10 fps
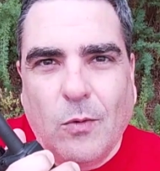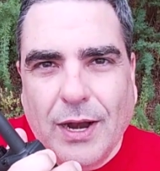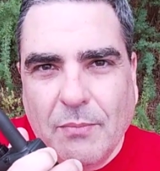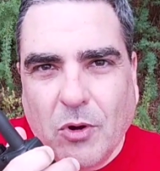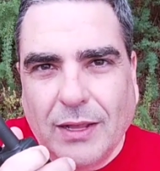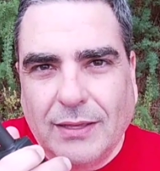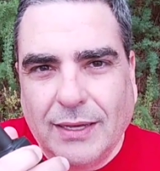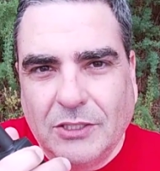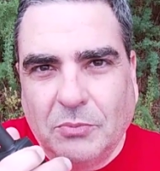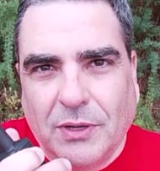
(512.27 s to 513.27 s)
when I bought
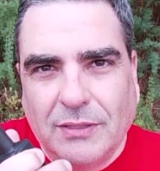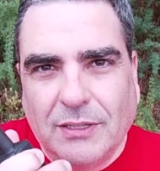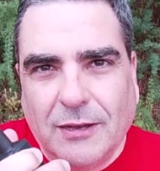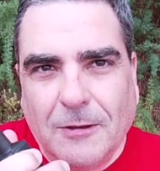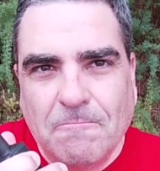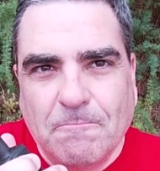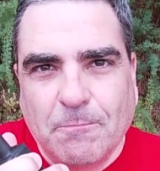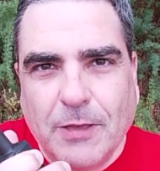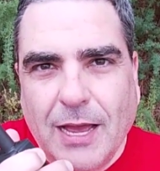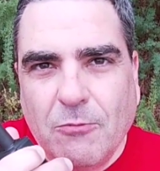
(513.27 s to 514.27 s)
this, but
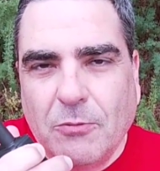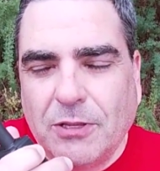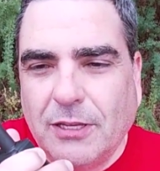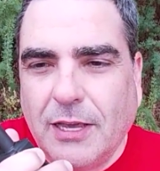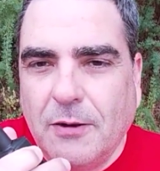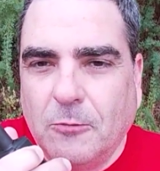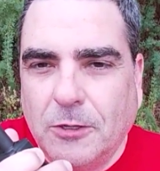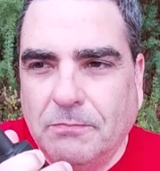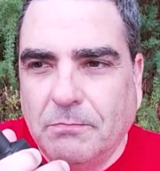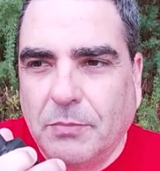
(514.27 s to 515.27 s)
yeah, I went with the
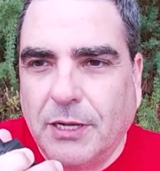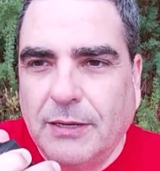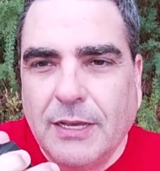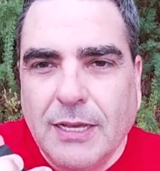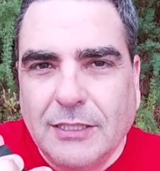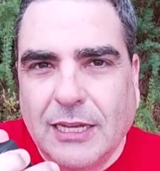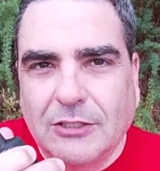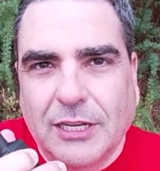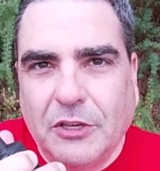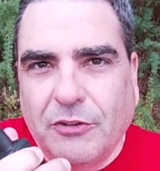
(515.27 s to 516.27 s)
Kenwood. But
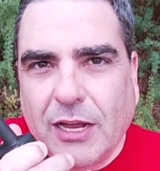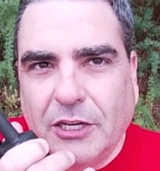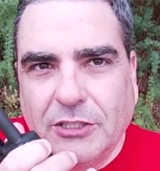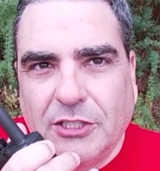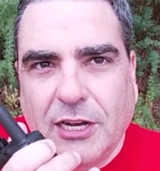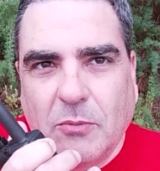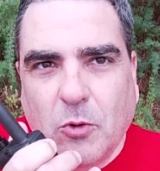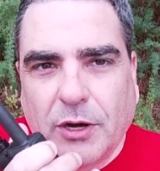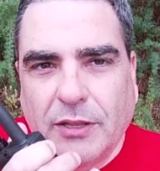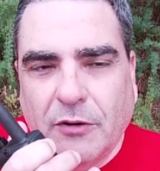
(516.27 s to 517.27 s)
sounds like you've got a good
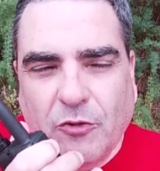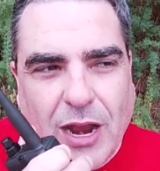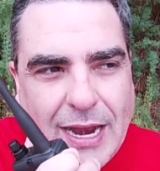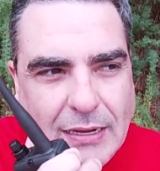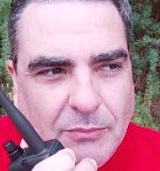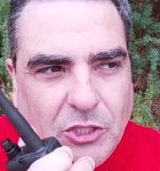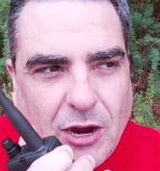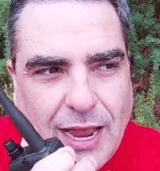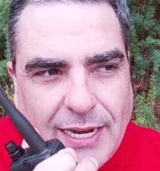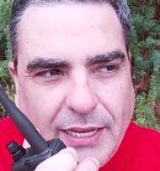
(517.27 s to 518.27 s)
setup working there for you. I'm
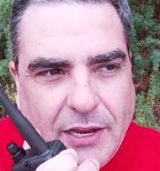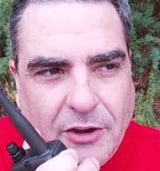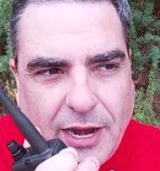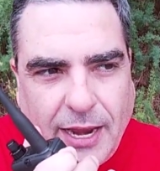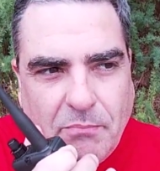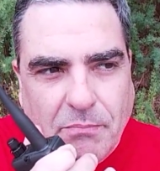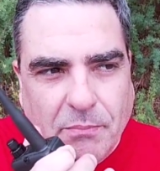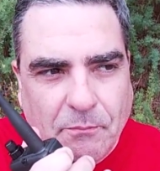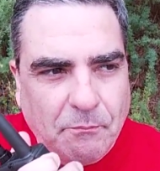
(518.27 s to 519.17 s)
sorry, I didn't get your name.